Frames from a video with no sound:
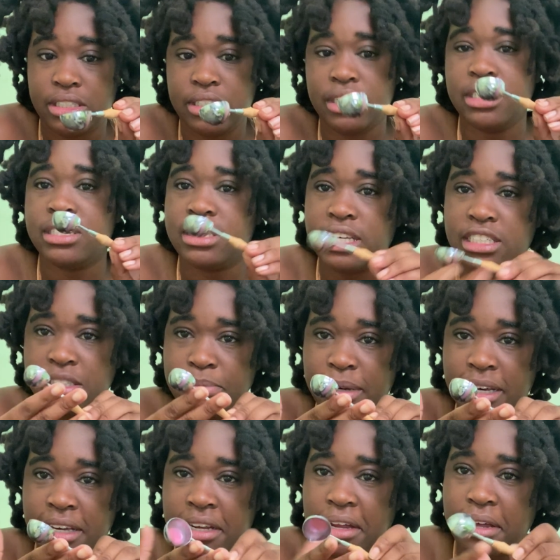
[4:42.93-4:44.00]
This is actually
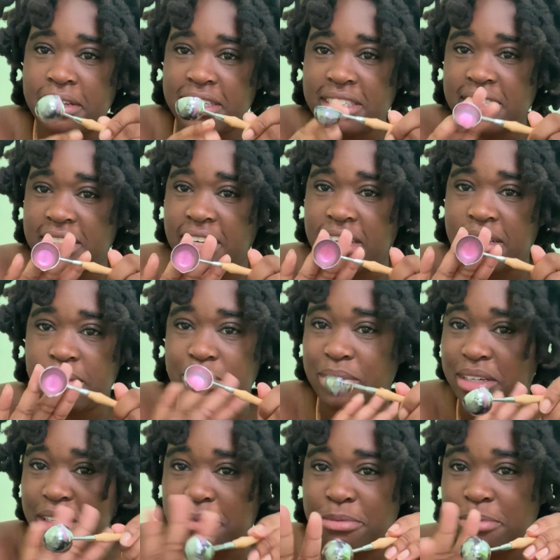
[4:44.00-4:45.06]
mine. This is not
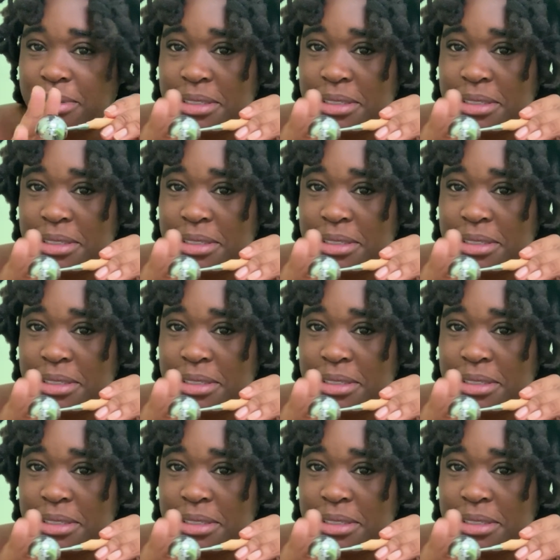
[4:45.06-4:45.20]
what I'm going to